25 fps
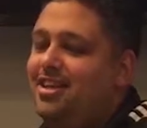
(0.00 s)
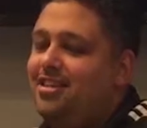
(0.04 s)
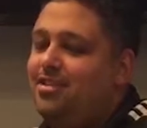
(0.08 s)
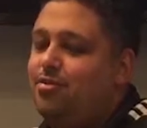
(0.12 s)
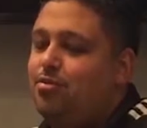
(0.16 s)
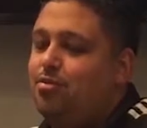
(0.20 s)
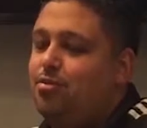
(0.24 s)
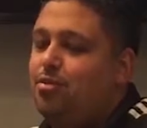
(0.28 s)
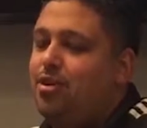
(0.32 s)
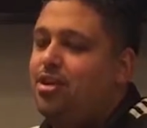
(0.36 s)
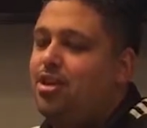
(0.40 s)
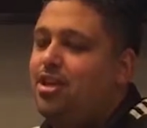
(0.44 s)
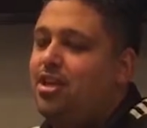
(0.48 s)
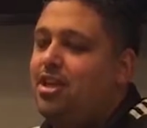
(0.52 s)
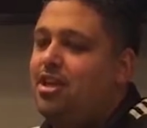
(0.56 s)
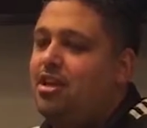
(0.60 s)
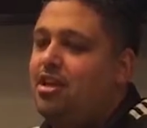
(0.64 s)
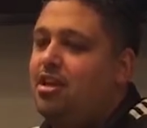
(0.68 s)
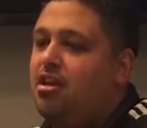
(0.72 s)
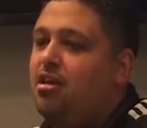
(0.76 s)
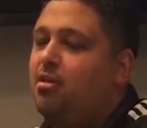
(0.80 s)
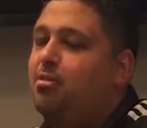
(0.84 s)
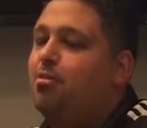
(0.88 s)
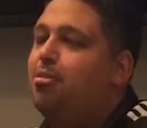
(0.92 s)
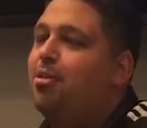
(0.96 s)
It's really
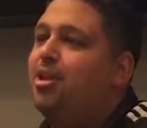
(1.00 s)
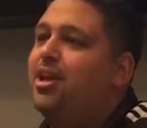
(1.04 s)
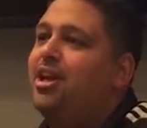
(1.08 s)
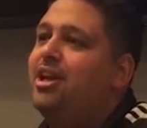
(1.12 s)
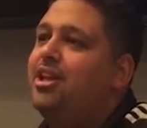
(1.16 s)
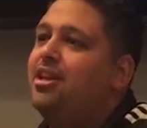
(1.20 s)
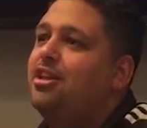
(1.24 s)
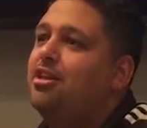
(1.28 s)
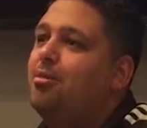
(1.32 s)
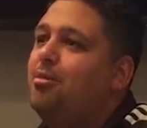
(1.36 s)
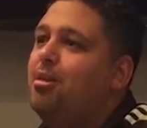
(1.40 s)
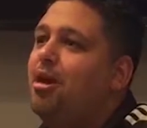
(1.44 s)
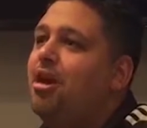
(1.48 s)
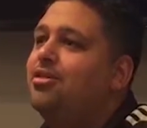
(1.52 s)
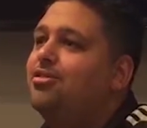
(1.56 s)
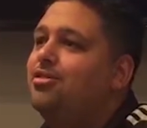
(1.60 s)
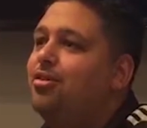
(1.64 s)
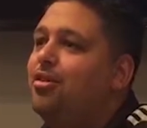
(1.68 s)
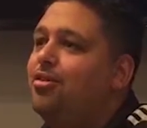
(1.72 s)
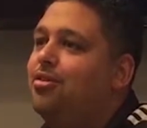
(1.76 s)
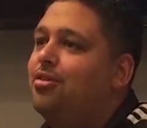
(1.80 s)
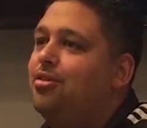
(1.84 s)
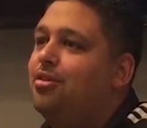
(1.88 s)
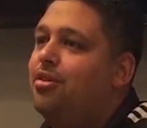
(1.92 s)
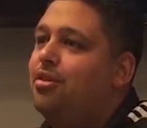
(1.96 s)
completing the
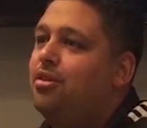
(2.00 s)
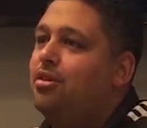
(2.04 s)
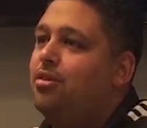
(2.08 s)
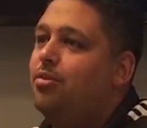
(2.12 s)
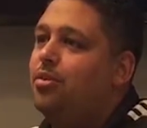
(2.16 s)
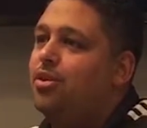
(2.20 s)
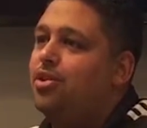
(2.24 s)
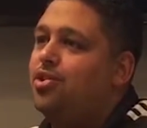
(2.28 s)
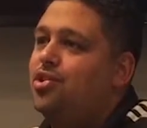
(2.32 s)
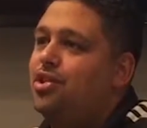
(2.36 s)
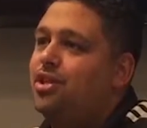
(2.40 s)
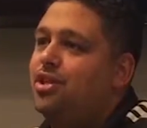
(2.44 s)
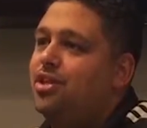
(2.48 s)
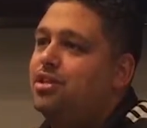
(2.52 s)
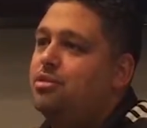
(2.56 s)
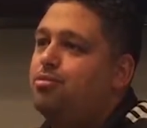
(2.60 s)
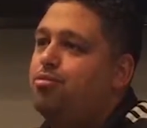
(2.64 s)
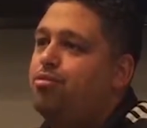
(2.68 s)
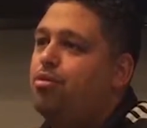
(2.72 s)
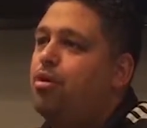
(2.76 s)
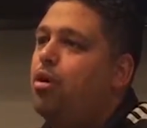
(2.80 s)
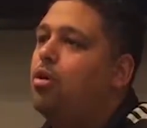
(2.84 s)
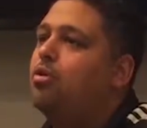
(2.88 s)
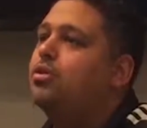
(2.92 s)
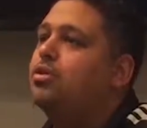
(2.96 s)
puzzle, which is
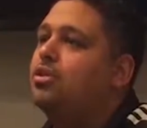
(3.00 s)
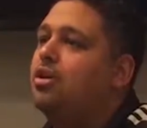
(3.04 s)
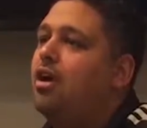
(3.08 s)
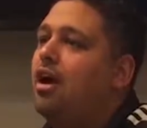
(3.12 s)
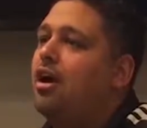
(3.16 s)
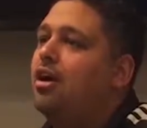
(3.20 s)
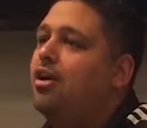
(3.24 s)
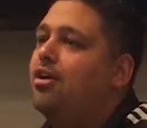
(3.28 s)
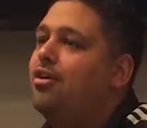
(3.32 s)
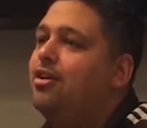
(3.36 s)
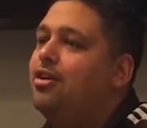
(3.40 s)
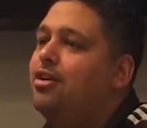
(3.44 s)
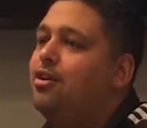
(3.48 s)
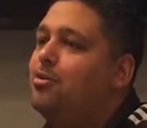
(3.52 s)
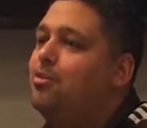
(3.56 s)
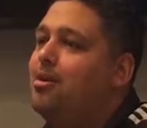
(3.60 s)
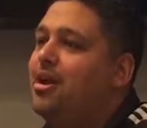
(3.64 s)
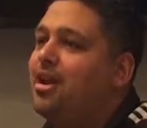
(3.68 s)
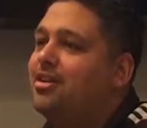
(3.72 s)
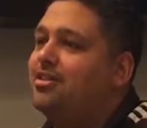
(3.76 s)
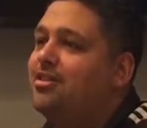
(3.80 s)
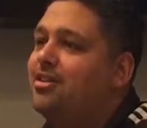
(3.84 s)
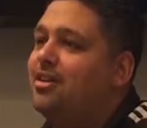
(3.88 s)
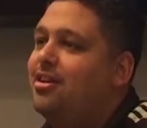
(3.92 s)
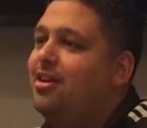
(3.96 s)
pro soccer in New
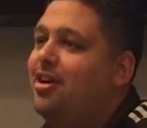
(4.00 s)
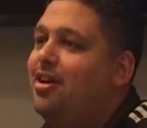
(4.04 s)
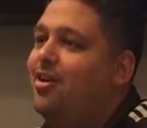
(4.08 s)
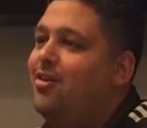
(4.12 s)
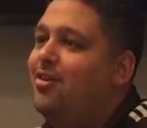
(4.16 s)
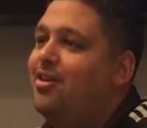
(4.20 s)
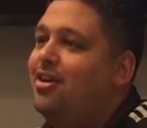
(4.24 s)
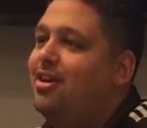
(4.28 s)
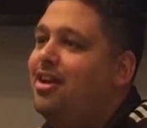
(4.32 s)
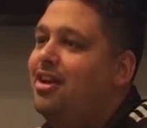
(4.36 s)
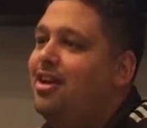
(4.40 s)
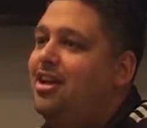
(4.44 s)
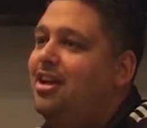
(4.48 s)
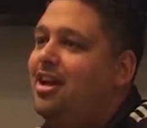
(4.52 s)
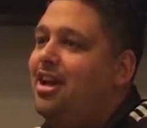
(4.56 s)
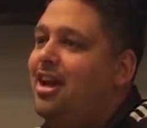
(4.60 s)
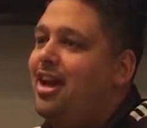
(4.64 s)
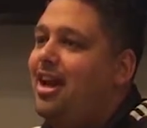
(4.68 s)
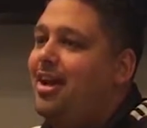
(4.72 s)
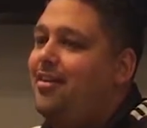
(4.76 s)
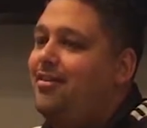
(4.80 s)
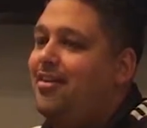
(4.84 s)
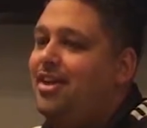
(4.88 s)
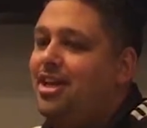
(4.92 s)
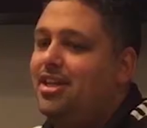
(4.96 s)
Mexico,
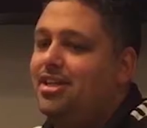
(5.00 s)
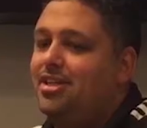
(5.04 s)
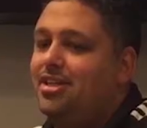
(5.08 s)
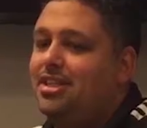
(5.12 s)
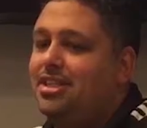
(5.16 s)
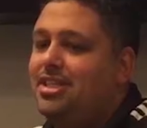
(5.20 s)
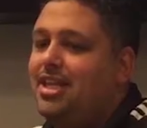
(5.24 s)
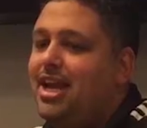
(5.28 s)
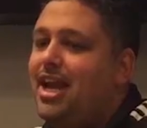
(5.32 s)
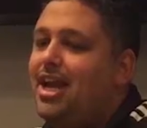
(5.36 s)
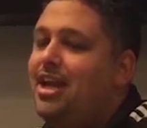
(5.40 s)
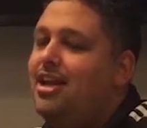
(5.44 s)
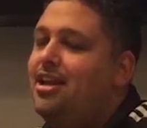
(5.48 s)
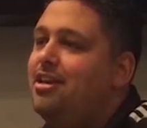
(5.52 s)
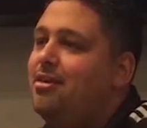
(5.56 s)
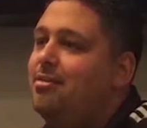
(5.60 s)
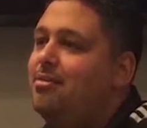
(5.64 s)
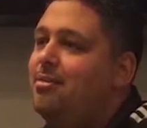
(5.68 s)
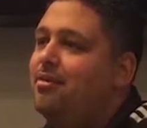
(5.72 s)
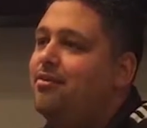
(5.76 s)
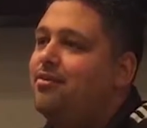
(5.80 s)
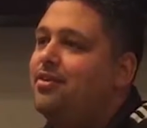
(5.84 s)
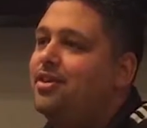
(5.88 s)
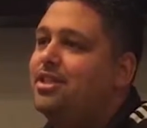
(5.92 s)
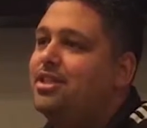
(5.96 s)
having a
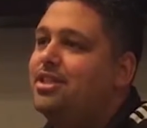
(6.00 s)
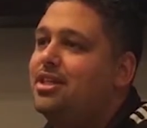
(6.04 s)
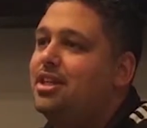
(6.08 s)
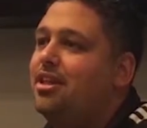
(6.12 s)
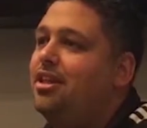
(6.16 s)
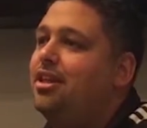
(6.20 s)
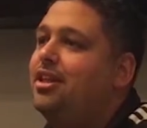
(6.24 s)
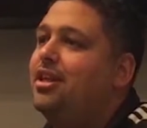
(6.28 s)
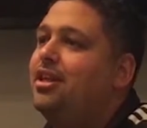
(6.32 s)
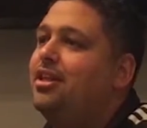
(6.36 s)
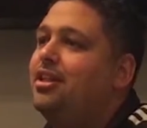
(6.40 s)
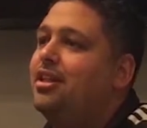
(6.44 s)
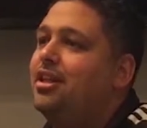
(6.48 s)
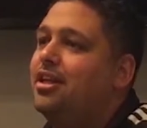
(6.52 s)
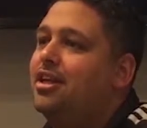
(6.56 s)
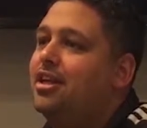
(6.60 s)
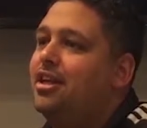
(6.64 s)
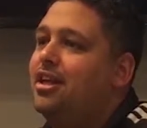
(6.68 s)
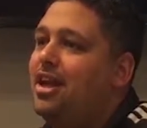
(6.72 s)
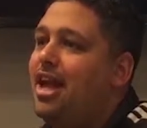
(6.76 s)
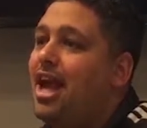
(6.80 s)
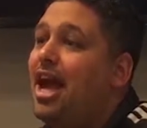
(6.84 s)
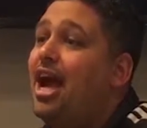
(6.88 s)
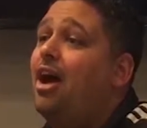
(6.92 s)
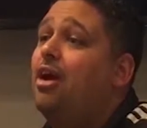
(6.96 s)
stadium, a facility that
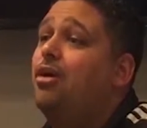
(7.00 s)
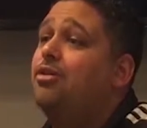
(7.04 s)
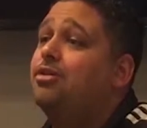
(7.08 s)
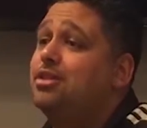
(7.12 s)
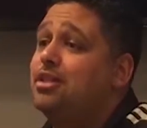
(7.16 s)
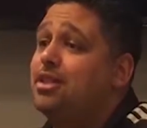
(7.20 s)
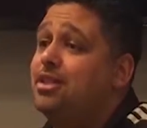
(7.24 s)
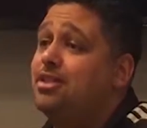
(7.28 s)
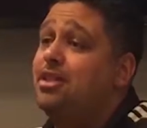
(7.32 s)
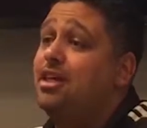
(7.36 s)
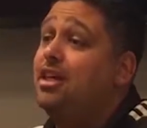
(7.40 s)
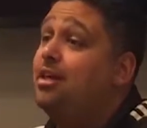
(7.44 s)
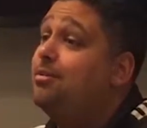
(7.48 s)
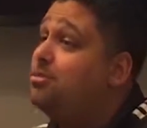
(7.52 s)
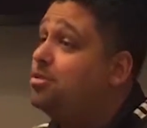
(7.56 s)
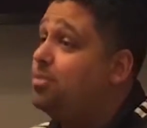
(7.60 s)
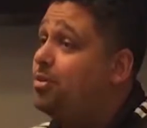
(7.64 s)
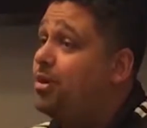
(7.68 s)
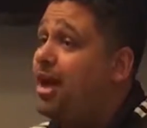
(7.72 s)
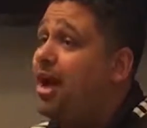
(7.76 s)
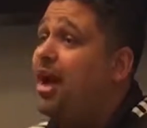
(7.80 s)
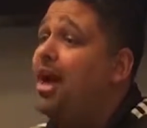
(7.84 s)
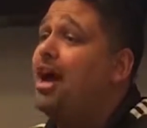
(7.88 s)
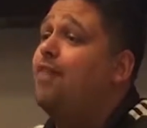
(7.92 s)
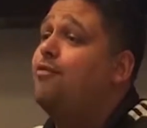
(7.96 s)
can house the teams.
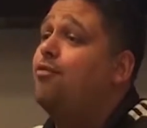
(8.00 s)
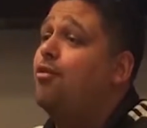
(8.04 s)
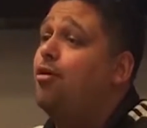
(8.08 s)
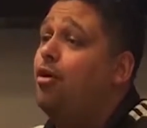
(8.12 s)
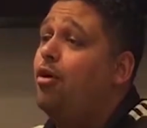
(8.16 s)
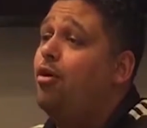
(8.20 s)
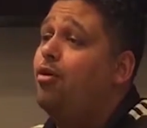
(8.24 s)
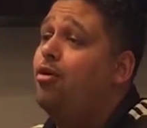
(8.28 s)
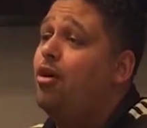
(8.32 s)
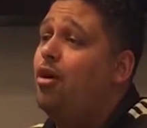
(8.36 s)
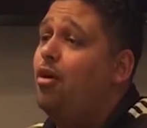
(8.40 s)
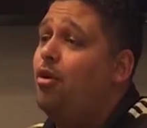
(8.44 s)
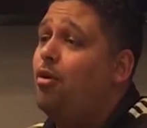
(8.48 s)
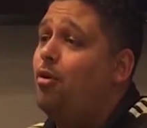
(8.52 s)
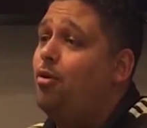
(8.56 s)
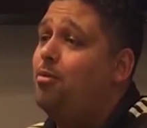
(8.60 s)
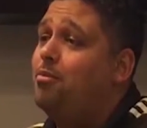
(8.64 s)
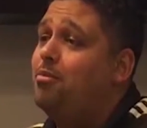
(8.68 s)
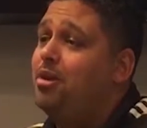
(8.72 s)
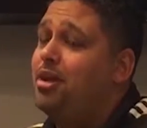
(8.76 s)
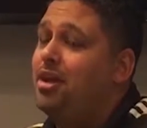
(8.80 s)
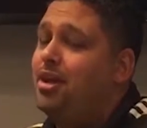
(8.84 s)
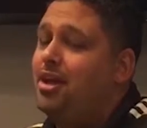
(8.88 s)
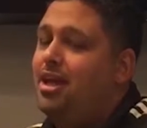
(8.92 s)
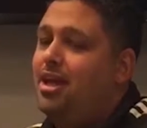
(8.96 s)
We have our own
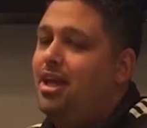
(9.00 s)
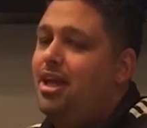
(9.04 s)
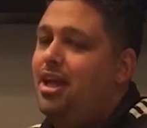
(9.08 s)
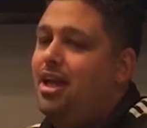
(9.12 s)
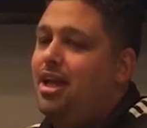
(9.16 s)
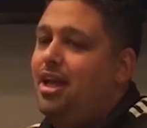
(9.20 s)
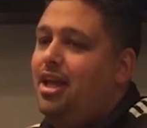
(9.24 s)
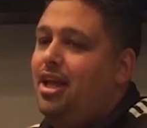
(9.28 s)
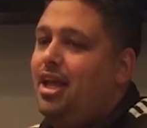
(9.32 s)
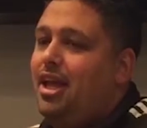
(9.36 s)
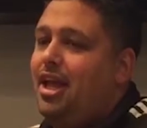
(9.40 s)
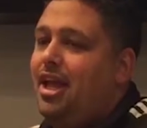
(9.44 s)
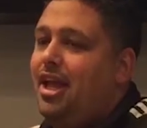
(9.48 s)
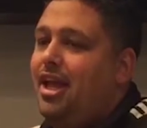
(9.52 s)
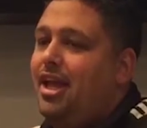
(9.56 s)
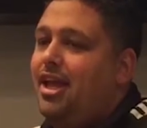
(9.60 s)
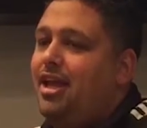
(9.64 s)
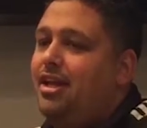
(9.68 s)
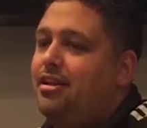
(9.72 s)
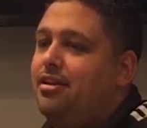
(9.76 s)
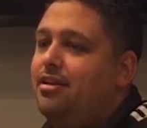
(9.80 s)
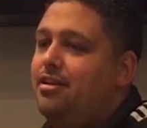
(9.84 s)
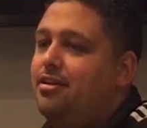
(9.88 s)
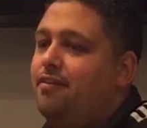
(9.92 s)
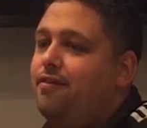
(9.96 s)
home,
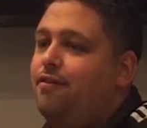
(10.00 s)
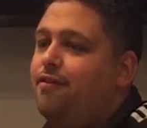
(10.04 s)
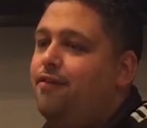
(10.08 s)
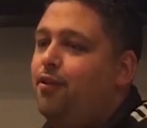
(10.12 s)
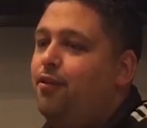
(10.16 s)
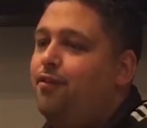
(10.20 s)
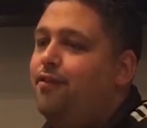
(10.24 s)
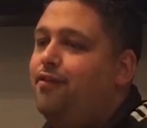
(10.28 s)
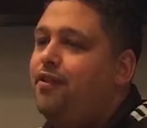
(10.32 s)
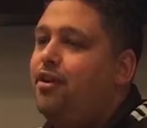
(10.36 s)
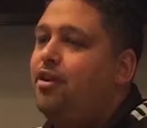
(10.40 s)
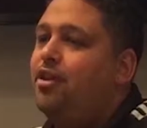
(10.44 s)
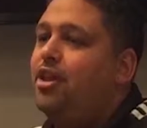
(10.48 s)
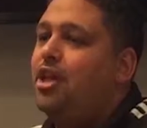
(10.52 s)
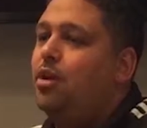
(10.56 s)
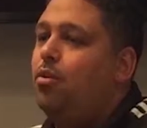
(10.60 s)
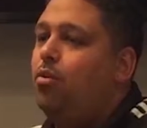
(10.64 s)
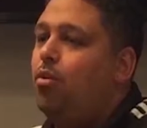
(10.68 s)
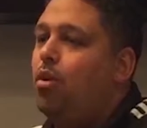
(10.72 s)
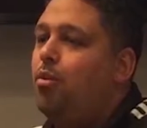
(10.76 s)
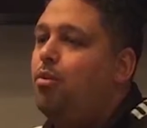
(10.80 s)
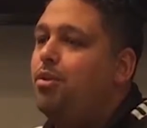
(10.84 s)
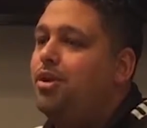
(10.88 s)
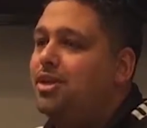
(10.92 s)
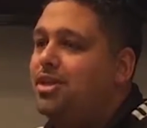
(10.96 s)
and fulfilling
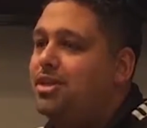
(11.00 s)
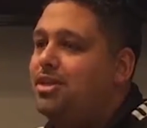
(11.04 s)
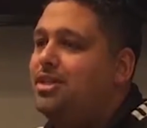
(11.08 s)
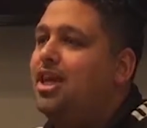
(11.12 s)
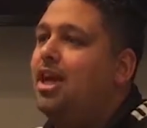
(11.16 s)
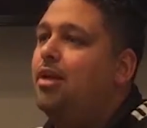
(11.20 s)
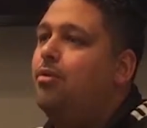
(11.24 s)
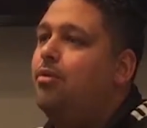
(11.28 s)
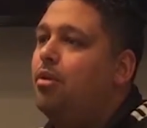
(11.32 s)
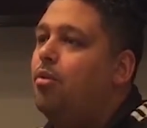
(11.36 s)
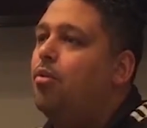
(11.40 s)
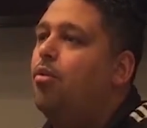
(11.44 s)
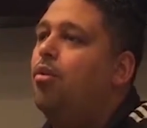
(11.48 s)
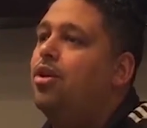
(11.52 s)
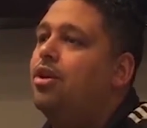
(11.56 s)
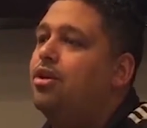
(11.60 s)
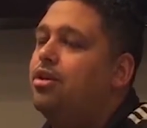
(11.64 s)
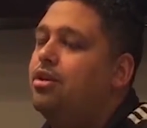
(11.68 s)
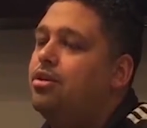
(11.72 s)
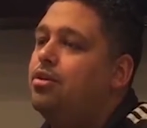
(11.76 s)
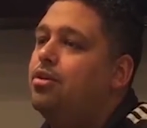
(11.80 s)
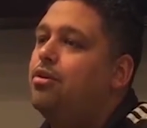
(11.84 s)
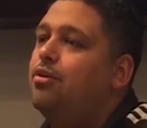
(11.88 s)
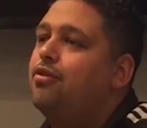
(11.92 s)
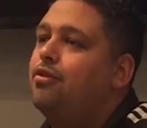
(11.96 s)
what we said we wanted
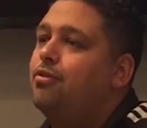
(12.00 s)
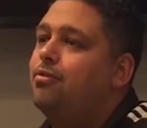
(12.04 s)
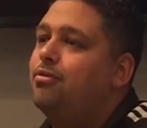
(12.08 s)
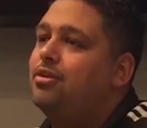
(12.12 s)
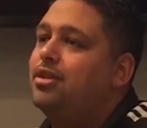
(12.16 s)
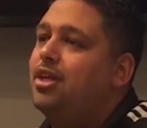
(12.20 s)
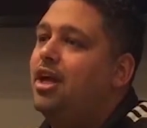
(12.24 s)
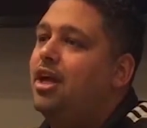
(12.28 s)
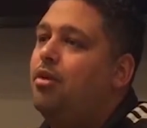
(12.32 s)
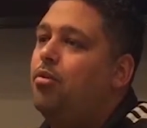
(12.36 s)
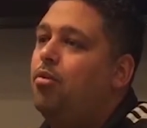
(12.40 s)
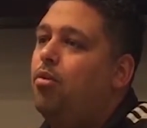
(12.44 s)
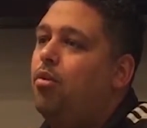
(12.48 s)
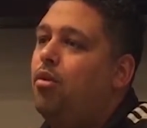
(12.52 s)
to do from day